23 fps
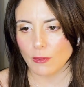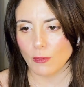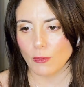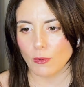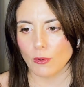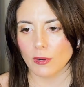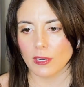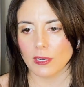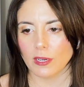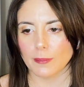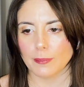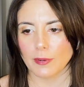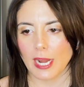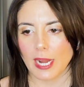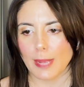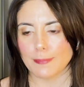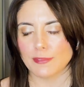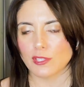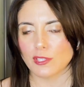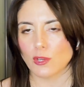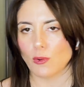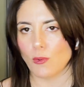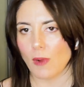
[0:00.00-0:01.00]
or
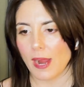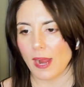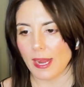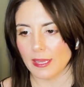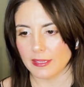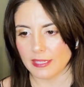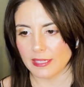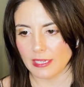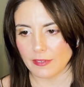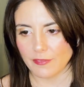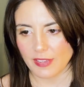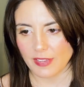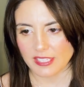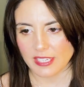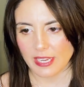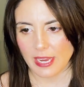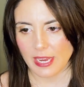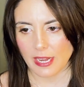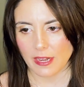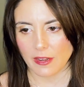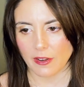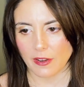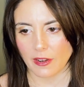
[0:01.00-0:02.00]
perhaps quietly
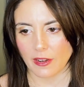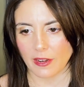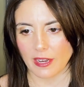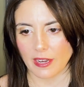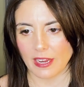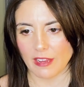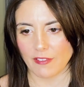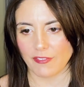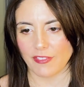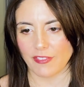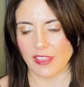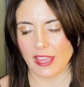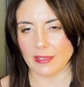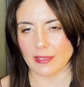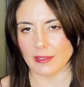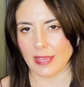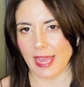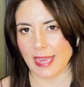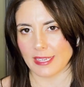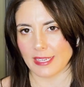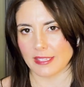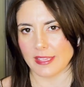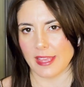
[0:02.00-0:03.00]
investigated her if they
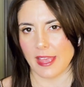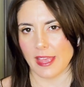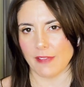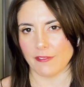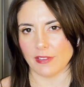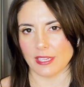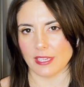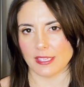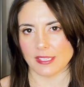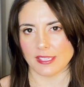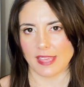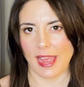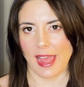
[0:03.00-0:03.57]
lacked the evidence